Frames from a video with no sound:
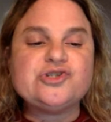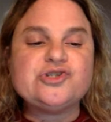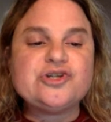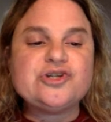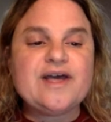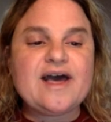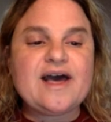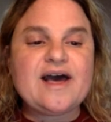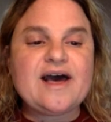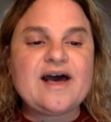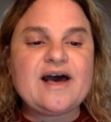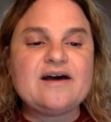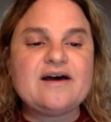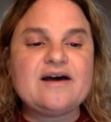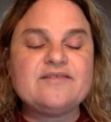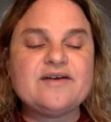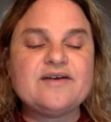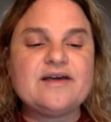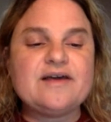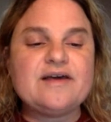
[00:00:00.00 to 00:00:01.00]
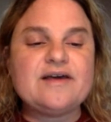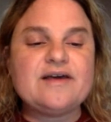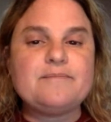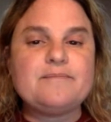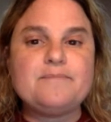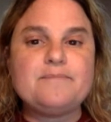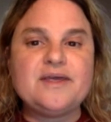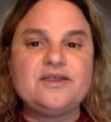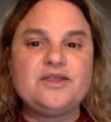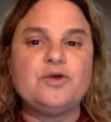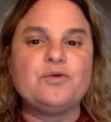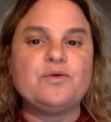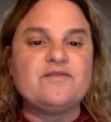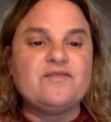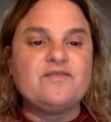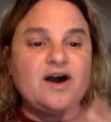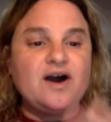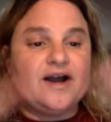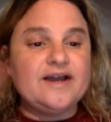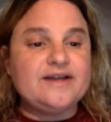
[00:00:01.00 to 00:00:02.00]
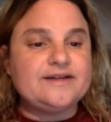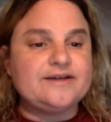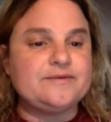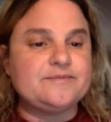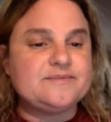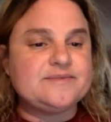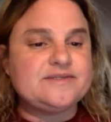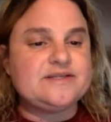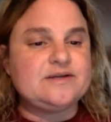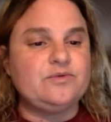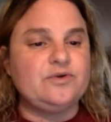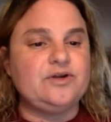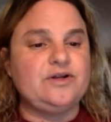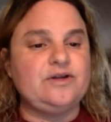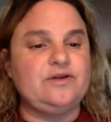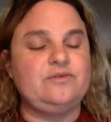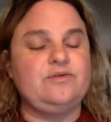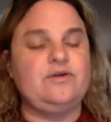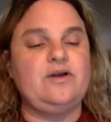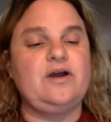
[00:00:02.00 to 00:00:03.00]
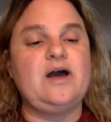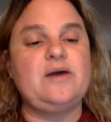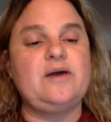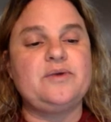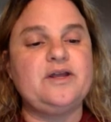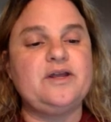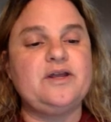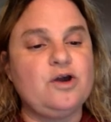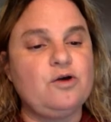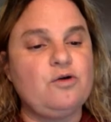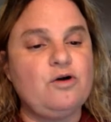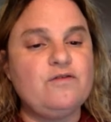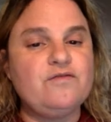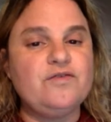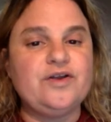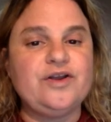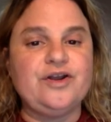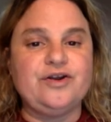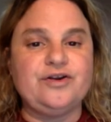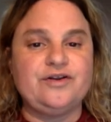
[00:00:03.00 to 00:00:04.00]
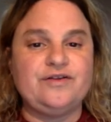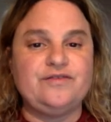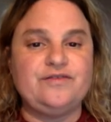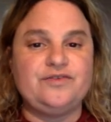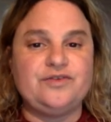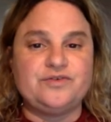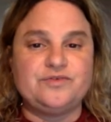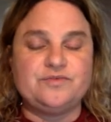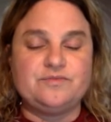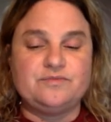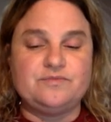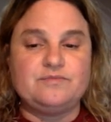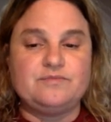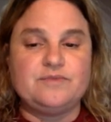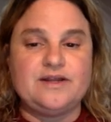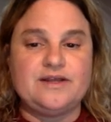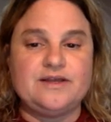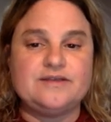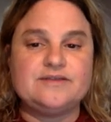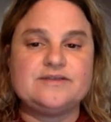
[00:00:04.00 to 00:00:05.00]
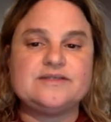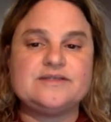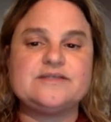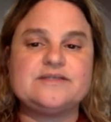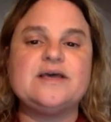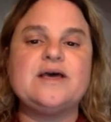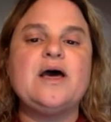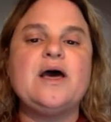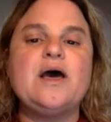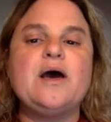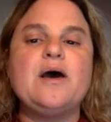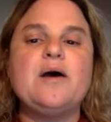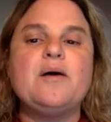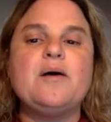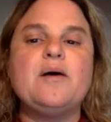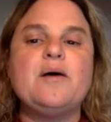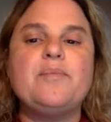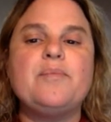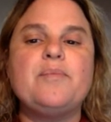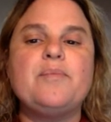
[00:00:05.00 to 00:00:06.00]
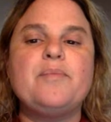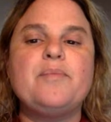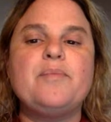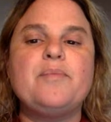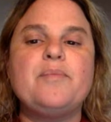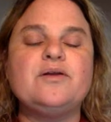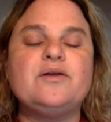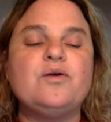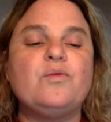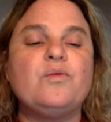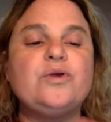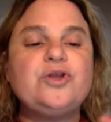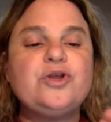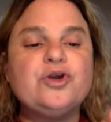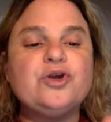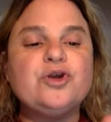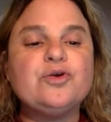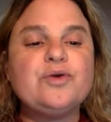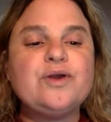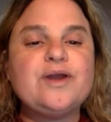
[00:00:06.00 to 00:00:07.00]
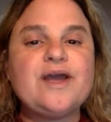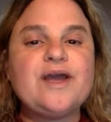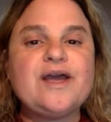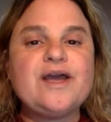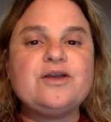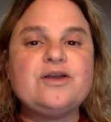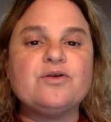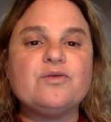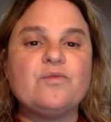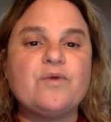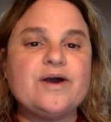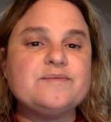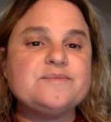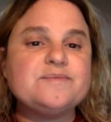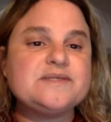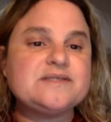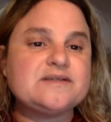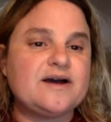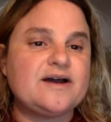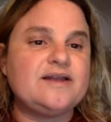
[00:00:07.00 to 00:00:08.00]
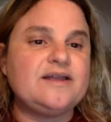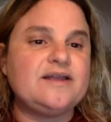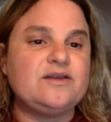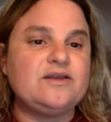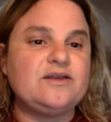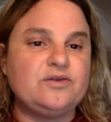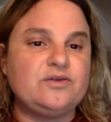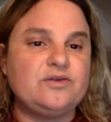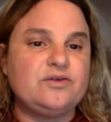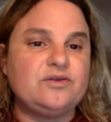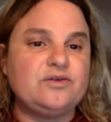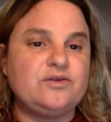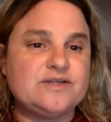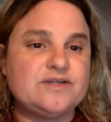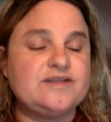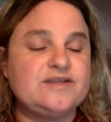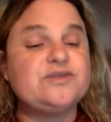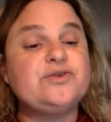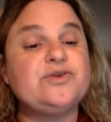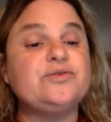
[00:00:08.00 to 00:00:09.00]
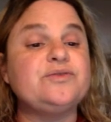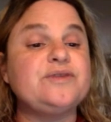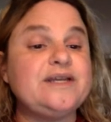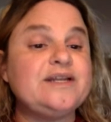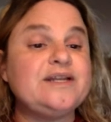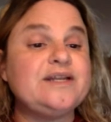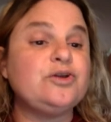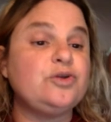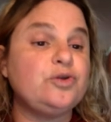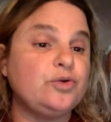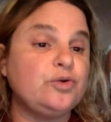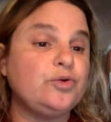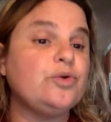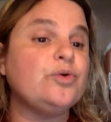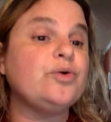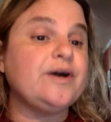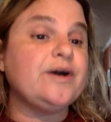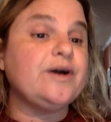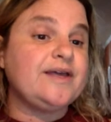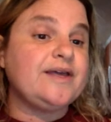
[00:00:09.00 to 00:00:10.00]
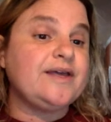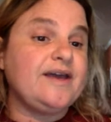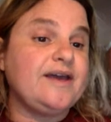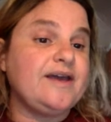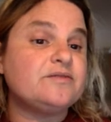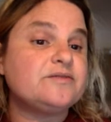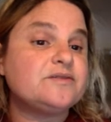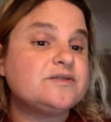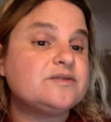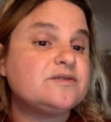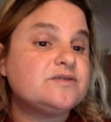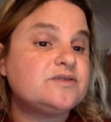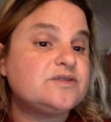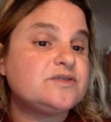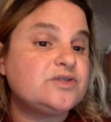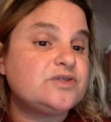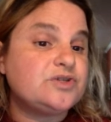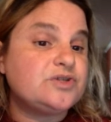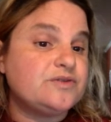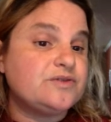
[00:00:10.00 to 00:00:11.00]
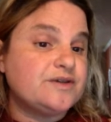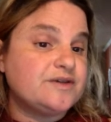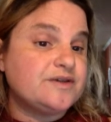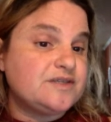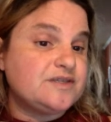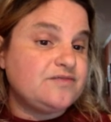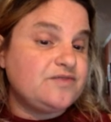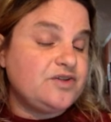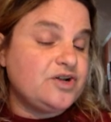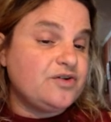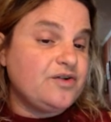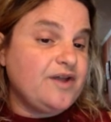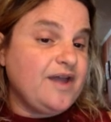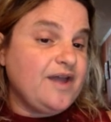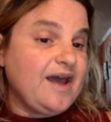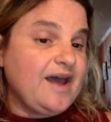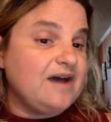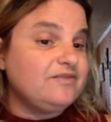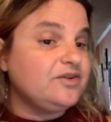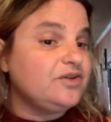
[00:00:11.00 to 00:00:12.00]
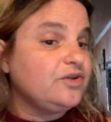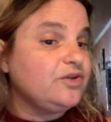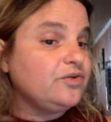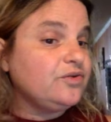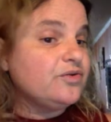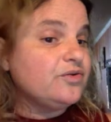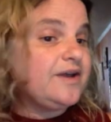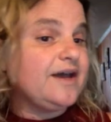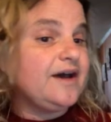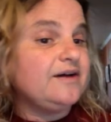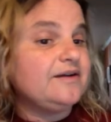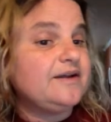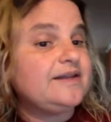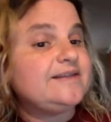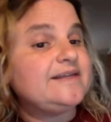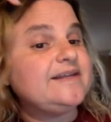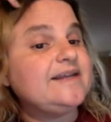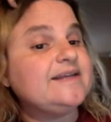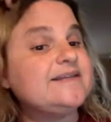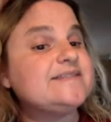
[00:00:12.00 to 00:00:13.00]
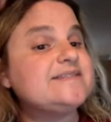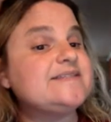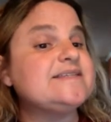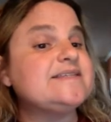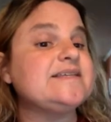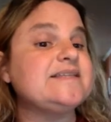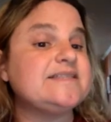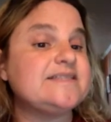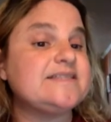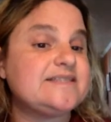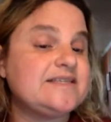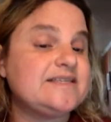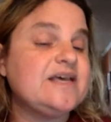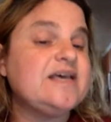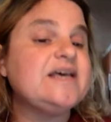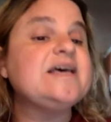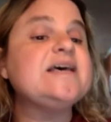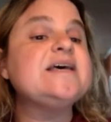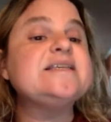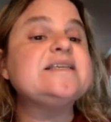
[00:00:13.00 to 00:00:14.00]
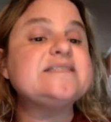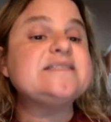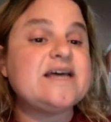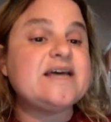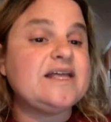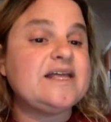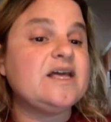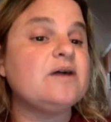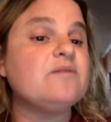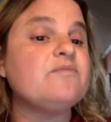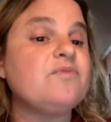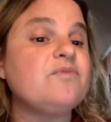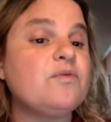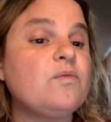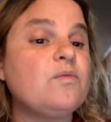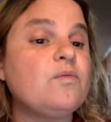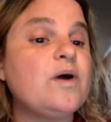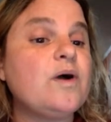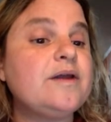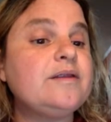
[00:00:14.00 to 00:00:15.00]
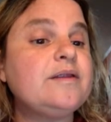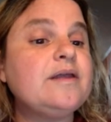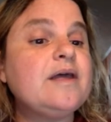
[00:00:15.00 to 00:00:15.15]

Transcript: have a menu of items that I'm gonna go over here in a few minutes. But when you create your website in Google Sites, so you'll need a Google account to do this. If you don't have a Google account and need assistance signing up for one,